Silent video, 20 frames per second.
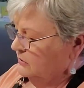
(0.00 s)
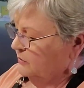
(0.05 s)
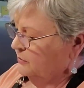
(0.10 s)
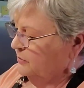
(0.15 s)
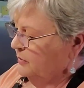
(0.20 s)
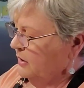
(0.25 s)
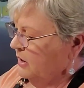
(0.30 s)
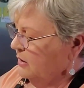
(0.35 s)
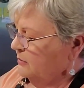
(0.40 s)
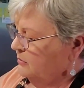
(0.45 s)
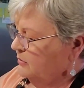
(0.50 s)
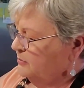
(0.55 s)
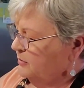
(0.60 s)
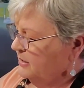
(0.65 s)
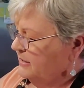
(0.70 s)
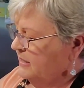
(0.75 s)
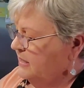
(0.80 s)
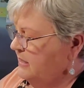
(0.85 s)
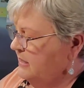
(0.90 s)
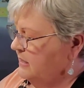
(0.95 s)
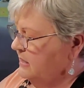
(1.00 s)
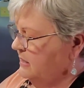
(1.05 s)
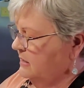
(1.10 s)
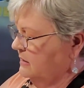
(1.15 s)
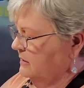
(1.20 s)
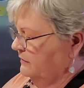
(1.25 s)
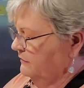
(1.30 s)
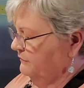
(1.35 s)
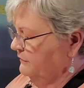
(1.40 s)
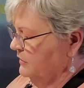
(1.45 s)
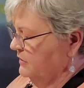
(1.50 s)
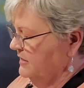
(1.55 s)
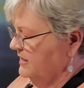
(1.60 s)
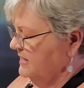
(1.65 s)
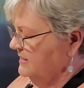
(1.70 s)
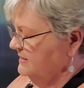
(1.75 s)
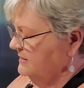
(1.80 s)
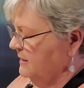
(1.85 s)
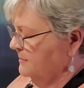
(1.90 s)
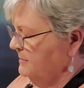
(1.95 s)
Probably for
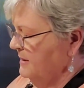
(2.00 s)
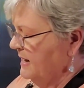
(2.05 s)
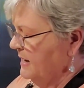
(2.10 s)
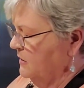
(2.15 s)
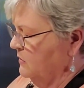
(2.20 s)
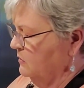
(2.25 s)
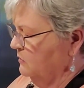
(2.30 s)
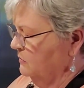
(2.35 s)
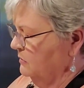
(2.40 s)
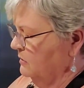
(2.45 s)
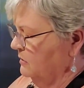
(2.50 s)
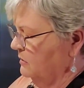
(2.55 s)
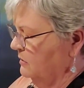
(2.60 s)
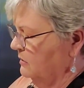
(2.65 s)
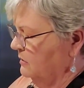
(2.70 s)
this amount,